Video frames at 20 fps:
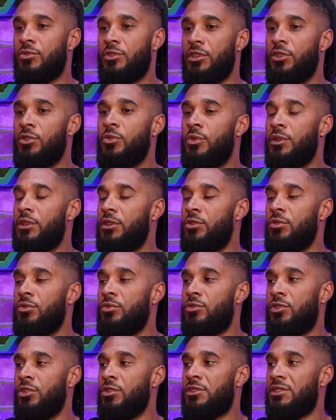is who, who,
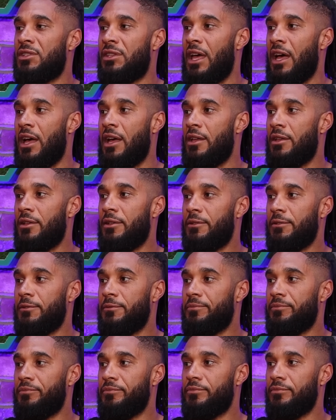who does that?
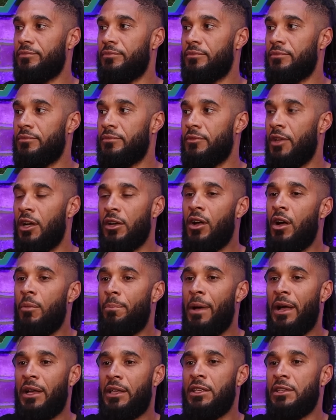I
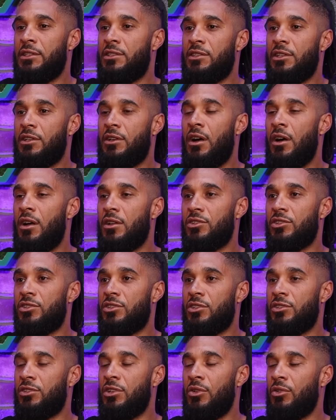got back into the car
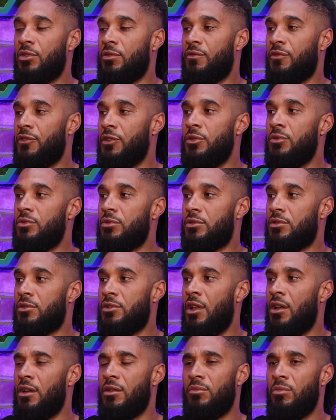just so
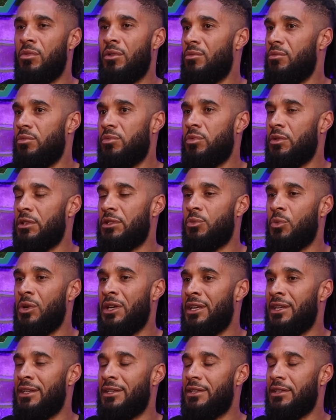confused. Like, what was
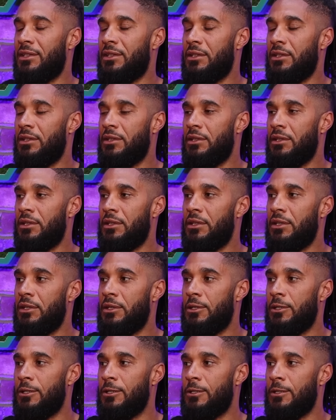weird?
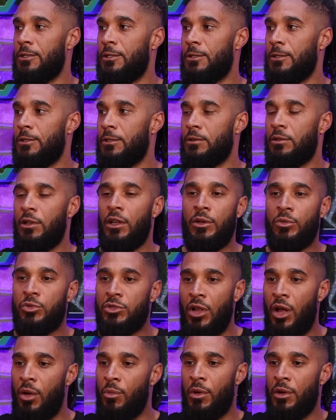Like,
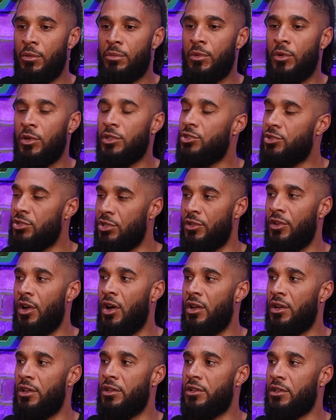it was like, like, like
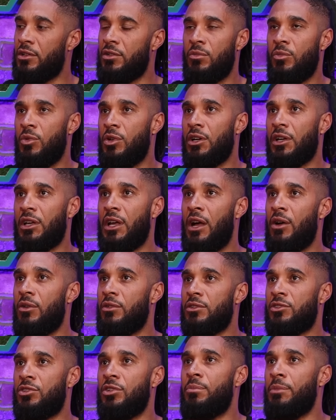Shutter Island. I couldn't work
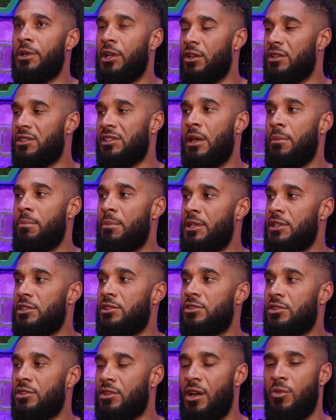out. It took me like 10
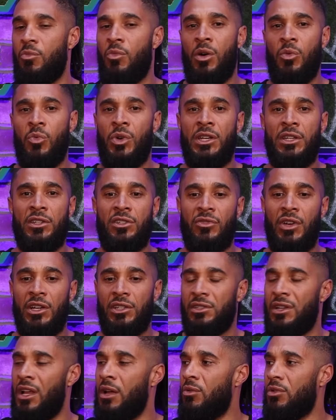minutes just going, what a weird
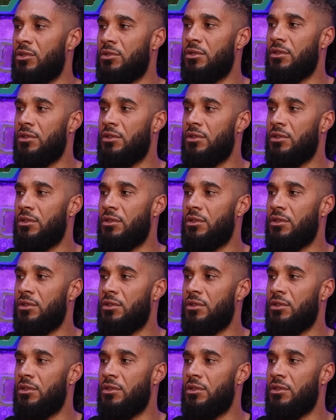interaction